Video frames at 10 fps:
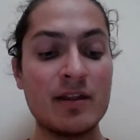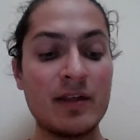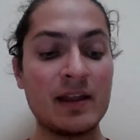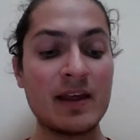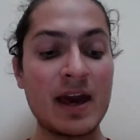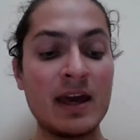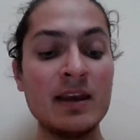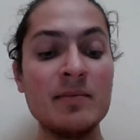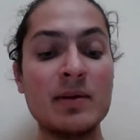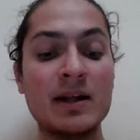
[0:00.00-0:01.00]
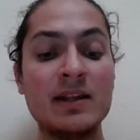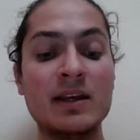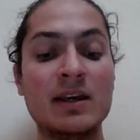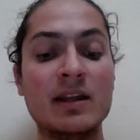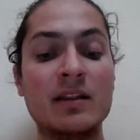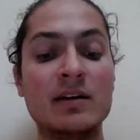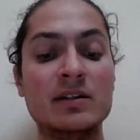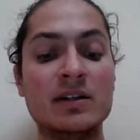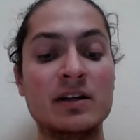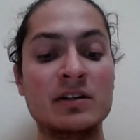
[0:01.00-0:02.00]
that anybody can
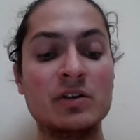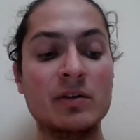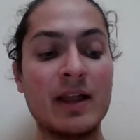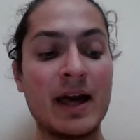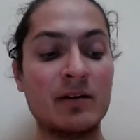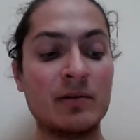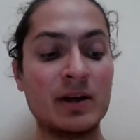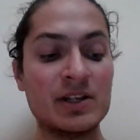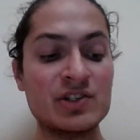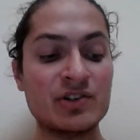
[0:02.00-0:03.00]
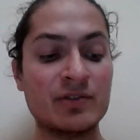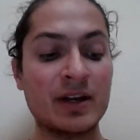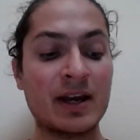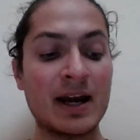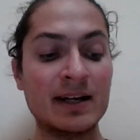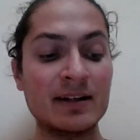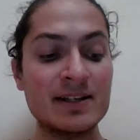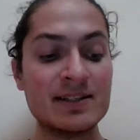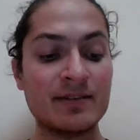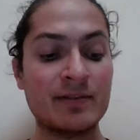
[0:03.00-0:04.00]
learn a new language,
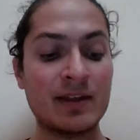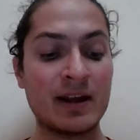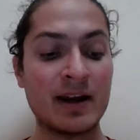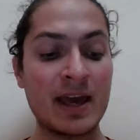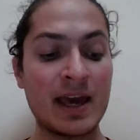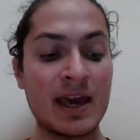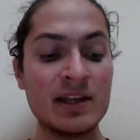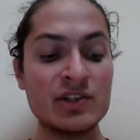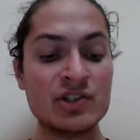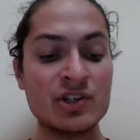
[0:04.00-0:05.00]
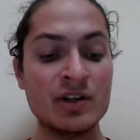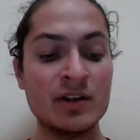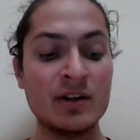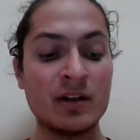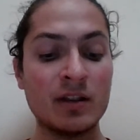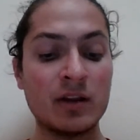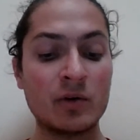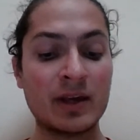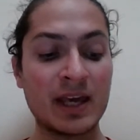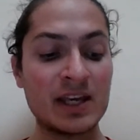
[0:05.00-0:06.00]
regardless of their age,
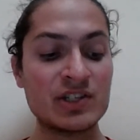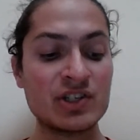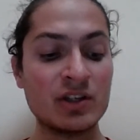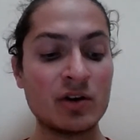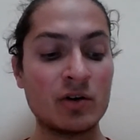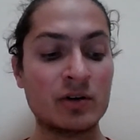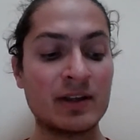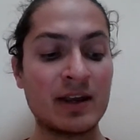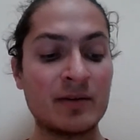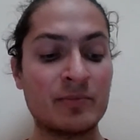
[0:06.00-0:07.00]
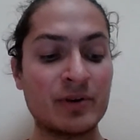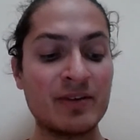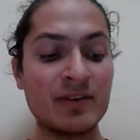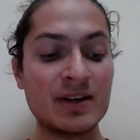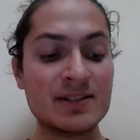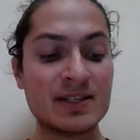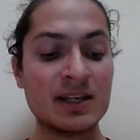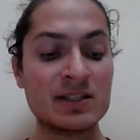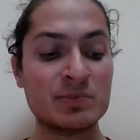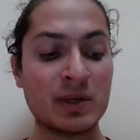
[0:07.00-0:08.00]
location, or their previous
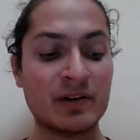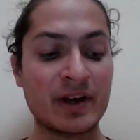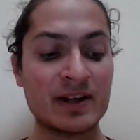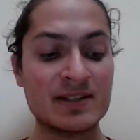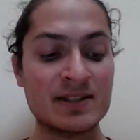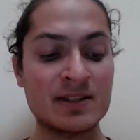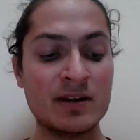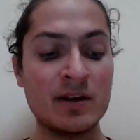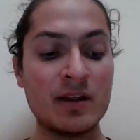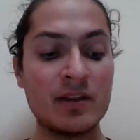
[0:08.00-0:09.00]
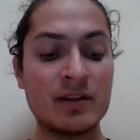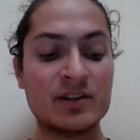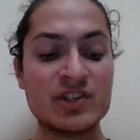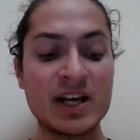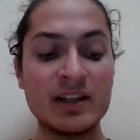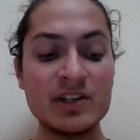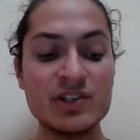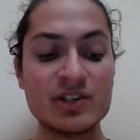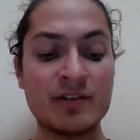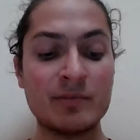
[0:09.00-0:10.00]
experience. The
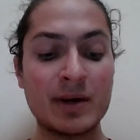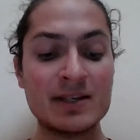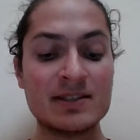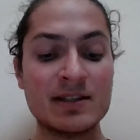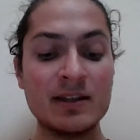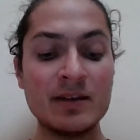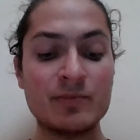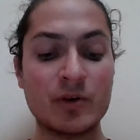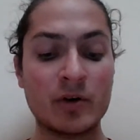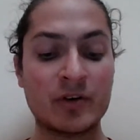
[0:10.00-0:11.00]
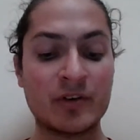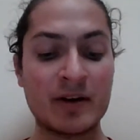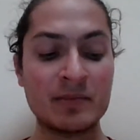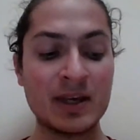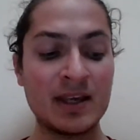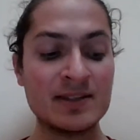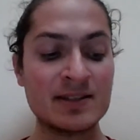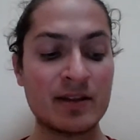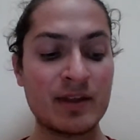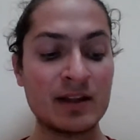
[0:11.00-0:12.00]
challenge of my study program
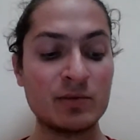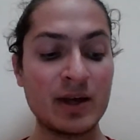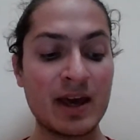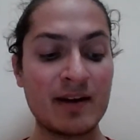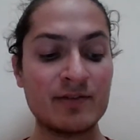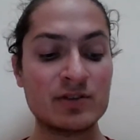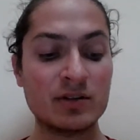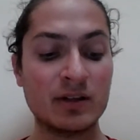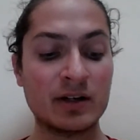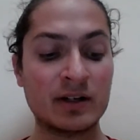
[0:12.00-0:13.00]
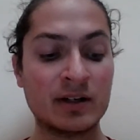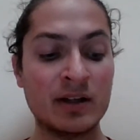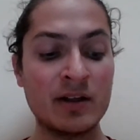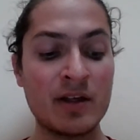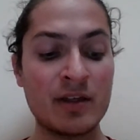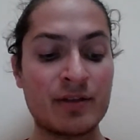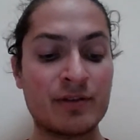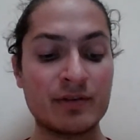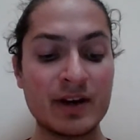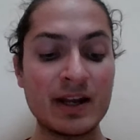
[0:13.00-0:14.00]
is that we have to learn
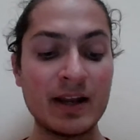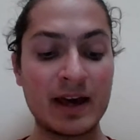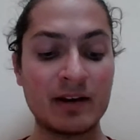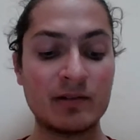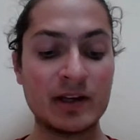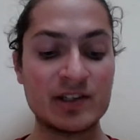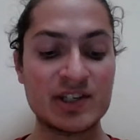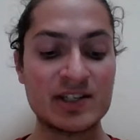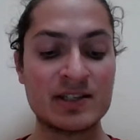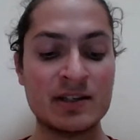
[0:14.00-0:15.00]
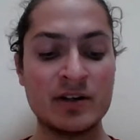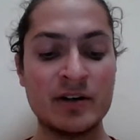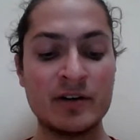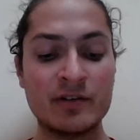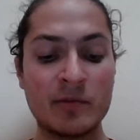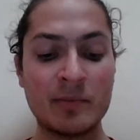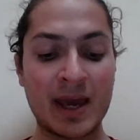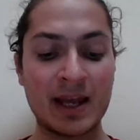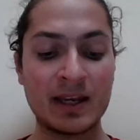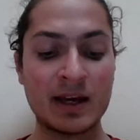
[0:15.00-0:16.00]
three languages
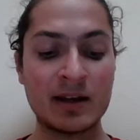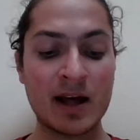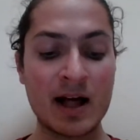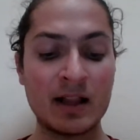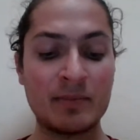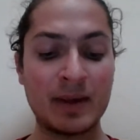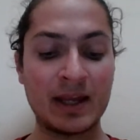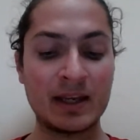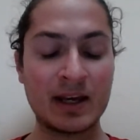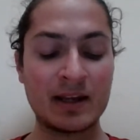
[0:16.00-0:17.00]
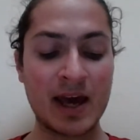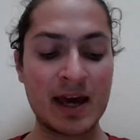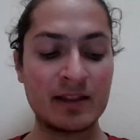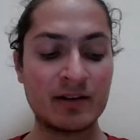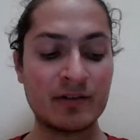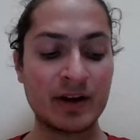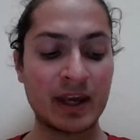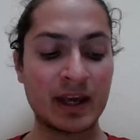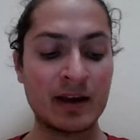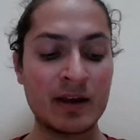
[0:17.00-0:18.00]
Romanian, Albanian, and
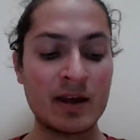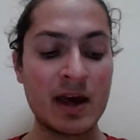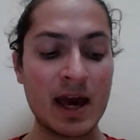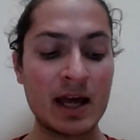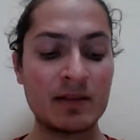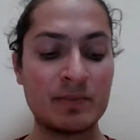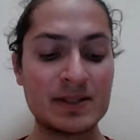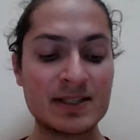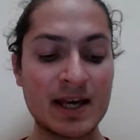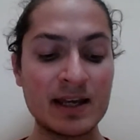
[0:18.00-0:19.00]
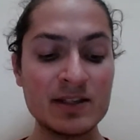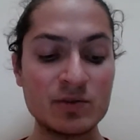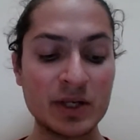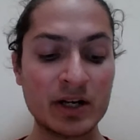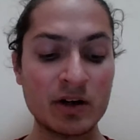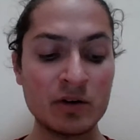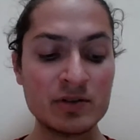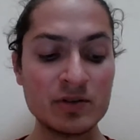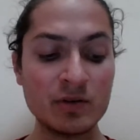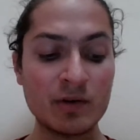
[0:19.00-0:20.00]
Greek. And besides, we are
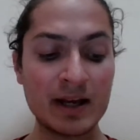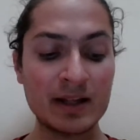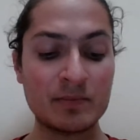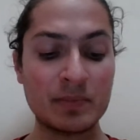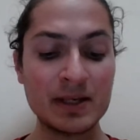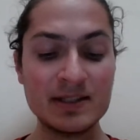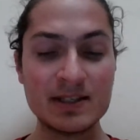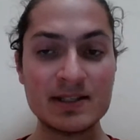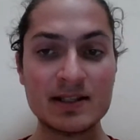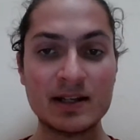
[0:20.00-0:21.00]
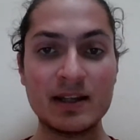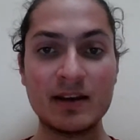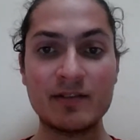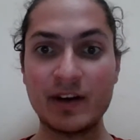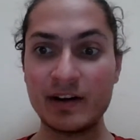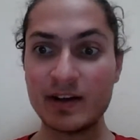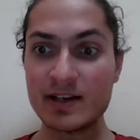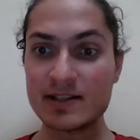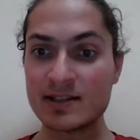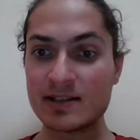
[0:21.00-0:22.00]
also quite busy studying
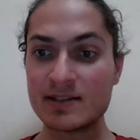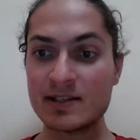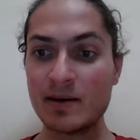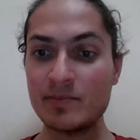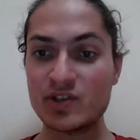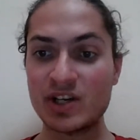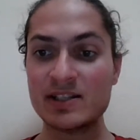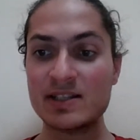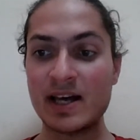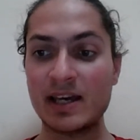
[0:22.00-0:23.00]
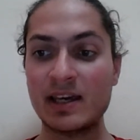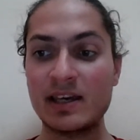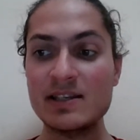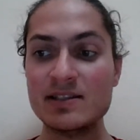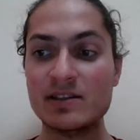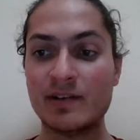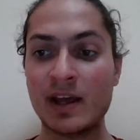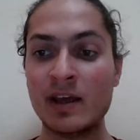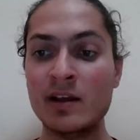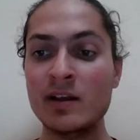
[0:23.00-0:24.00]
various subjects like history,